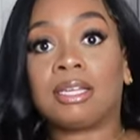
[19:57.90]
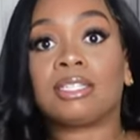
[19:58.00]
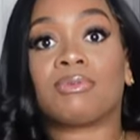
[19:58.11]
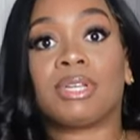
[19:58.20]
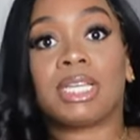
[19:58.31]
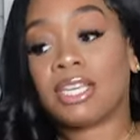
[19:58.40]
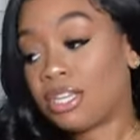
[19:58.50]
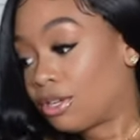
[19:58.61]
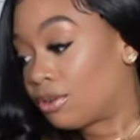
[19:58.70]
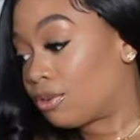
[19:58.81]
It's really
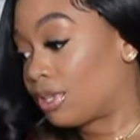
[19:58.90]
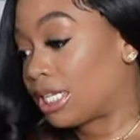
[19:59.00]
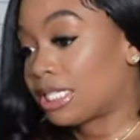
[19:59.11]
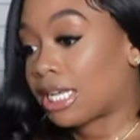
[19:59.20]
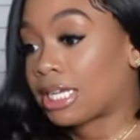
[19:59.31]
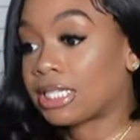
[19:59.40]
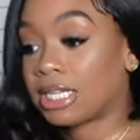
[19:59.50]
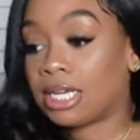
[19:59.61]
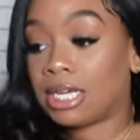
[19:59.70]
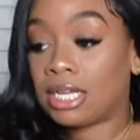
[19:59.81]
cute, really
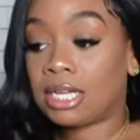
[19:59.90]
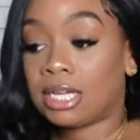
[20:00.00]
sexy.